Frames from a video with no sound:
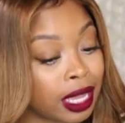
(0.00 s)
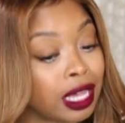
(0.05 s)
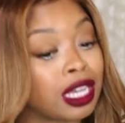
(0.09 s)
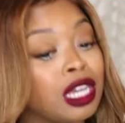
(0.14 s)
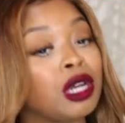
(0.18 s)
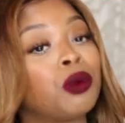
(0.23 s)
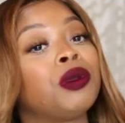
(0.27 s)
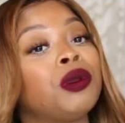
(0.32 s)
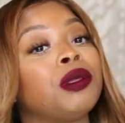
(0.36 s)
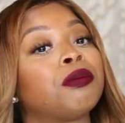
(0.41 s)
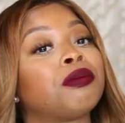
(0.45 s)
And
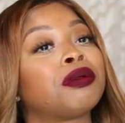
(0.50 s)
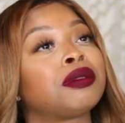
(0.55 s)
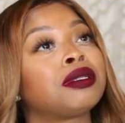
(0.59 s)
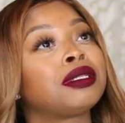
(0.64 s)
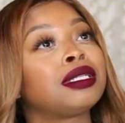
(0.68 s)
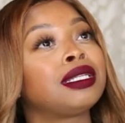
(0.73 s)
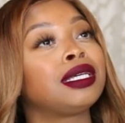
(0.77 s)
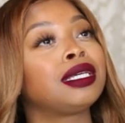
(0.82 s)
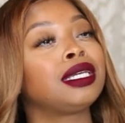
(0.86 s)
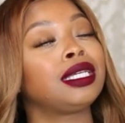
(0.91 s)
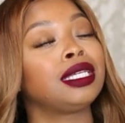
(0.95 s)
could we
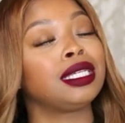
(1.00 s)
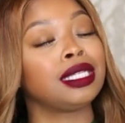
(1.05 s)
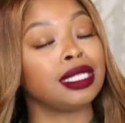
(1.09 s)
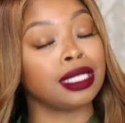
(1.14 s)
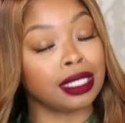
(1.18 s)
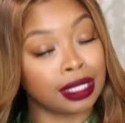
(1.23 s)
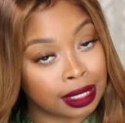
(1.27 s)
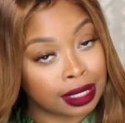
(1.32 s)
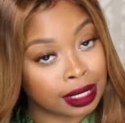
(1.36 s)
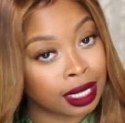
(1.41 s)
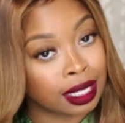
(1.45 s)

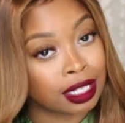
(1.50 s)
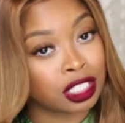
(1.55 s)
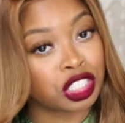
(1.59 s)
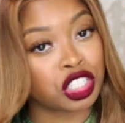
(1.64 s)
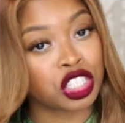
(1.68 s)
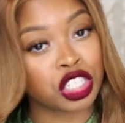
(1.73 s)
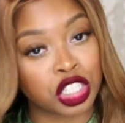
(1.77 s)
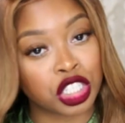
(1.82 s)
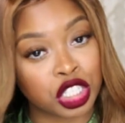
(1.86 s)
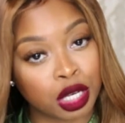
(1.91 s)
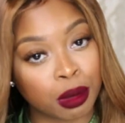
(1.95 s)
please
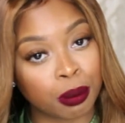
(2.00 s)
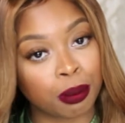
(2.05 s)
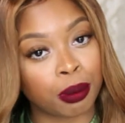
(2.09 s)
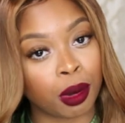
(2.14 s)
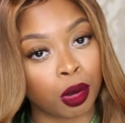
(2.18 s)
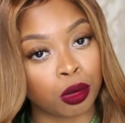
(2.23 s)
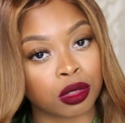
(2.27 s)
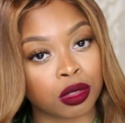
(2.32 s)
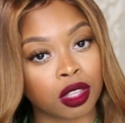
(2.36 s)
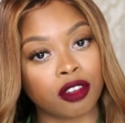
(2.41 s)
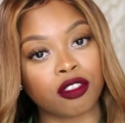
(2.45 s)
just ship
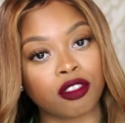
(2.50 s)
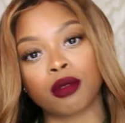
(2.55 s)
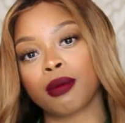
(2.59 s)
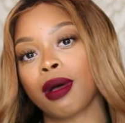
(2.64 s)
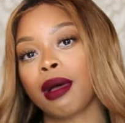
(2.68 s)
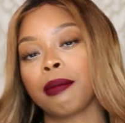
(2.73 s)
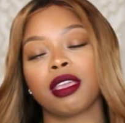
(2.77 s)
both of them?